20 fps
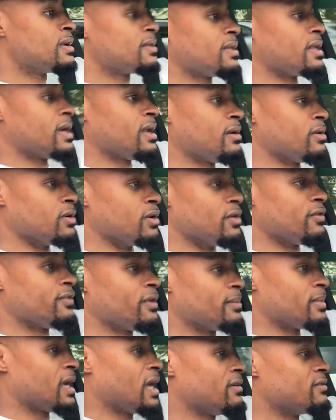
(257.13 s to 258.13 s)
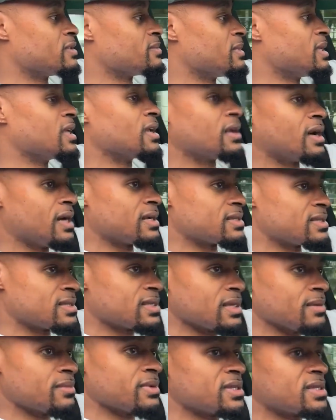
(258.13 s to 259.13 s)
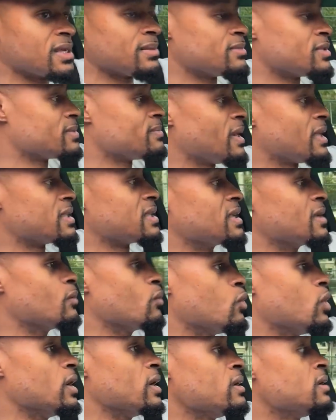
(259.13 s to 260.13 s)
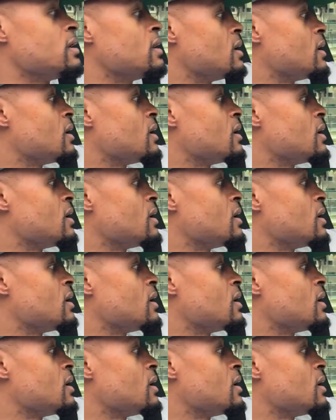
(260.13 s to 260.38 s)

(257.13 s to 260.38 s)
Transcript: Now, I don't know if I'm going to have as many clocks as him because I'm just about to get one.